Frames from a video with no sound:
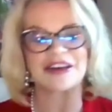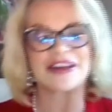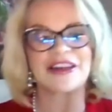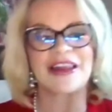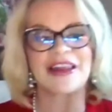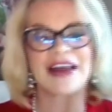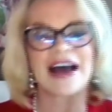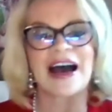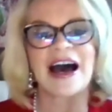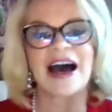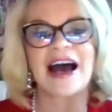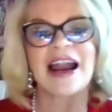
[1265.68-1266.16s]

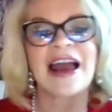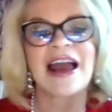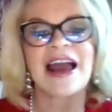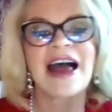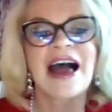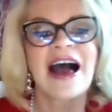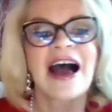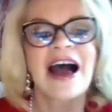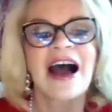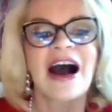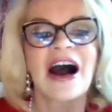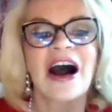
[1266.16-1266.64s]
that.
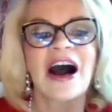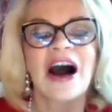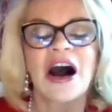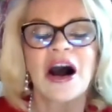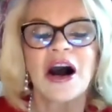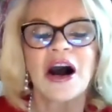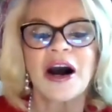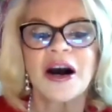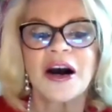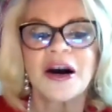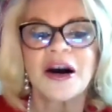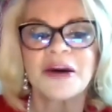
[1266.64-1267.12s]

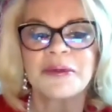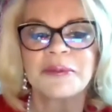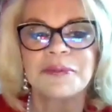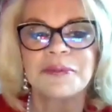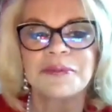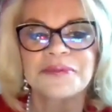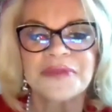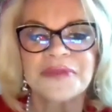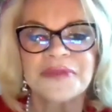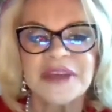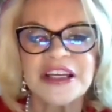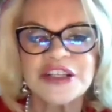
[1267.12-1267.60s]

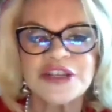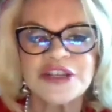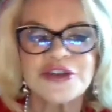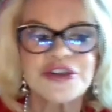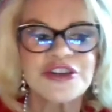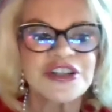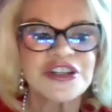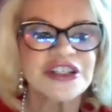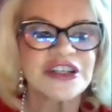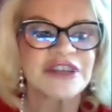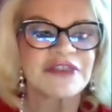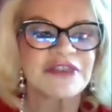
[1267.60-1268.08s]
These are
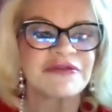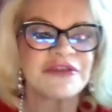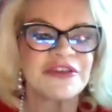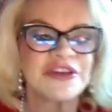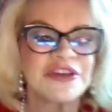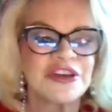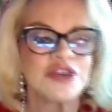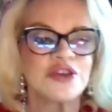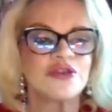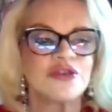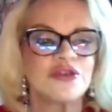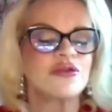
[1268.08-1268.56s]
just a
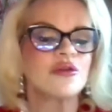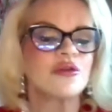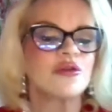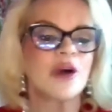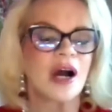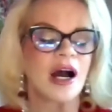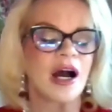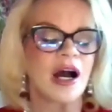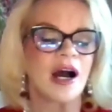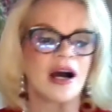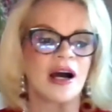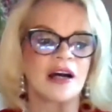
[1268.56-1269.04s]
few
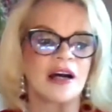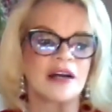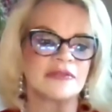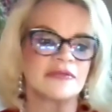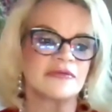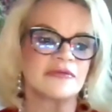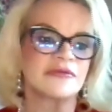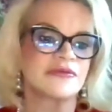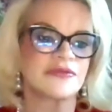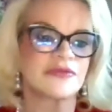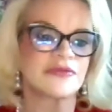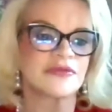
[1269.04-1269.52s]

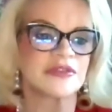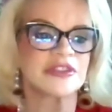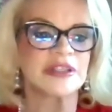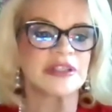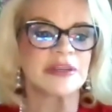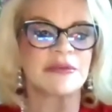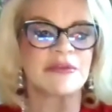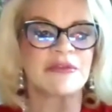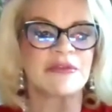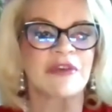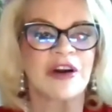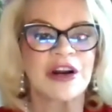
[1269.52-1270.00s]
of
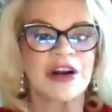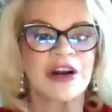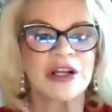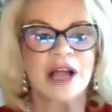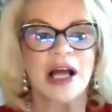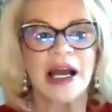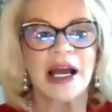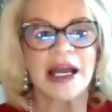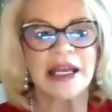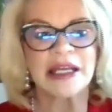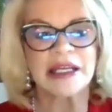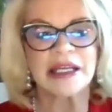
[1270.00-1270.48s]
some of our
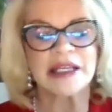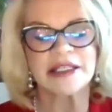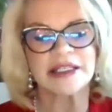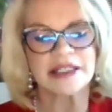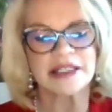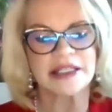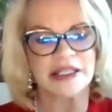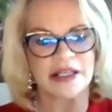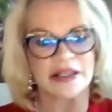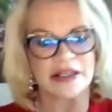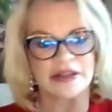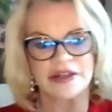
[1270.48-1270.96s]

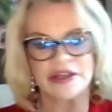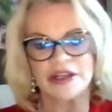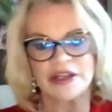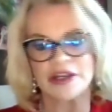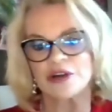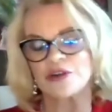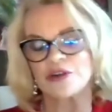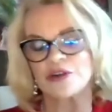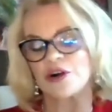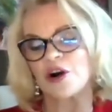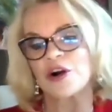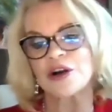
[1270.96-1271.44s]
clients.
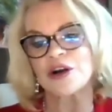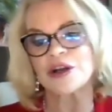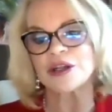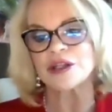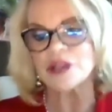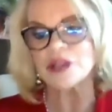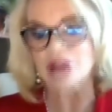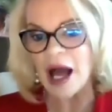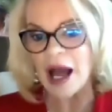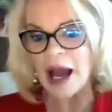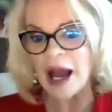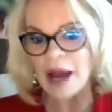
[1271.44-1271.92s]
There are a
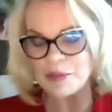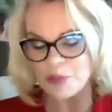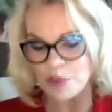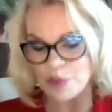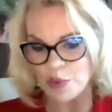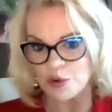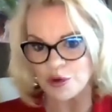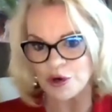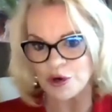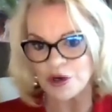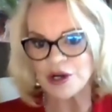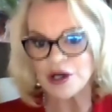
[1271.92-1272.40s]
lot
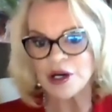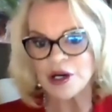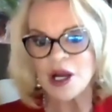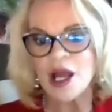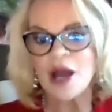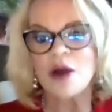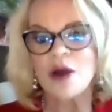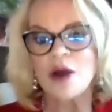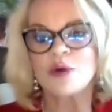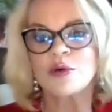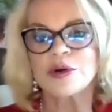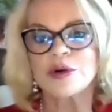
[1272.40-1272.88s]
more.
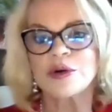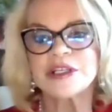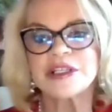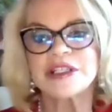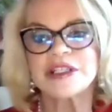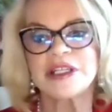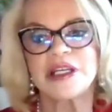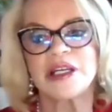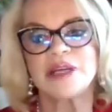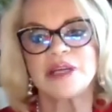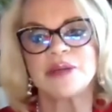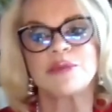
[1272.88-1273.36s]
We're
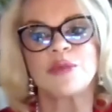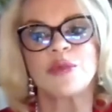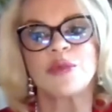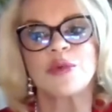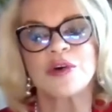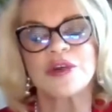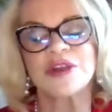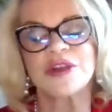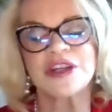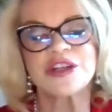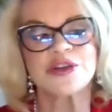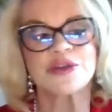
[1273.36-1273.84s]
seeing
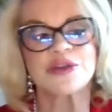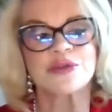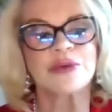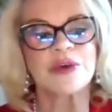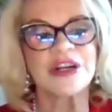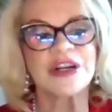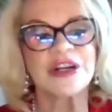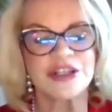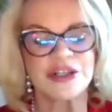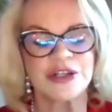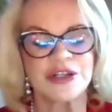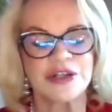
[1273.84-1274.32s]
more. These are,
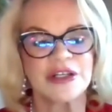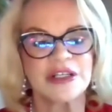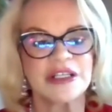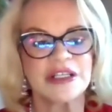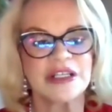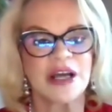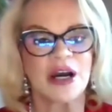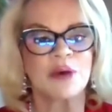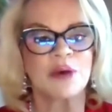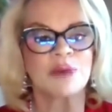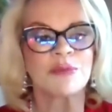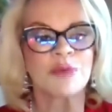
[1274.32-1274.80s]
as you can
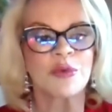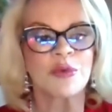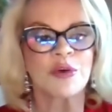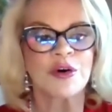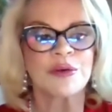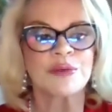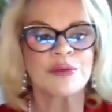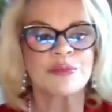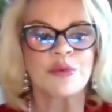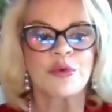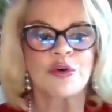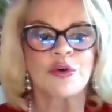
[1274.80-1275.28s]
tell, more
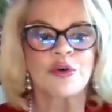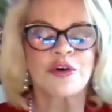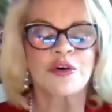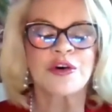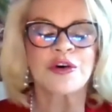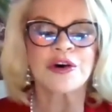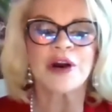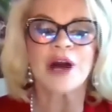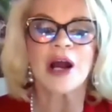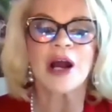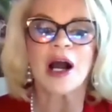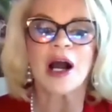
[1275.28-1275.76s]
and more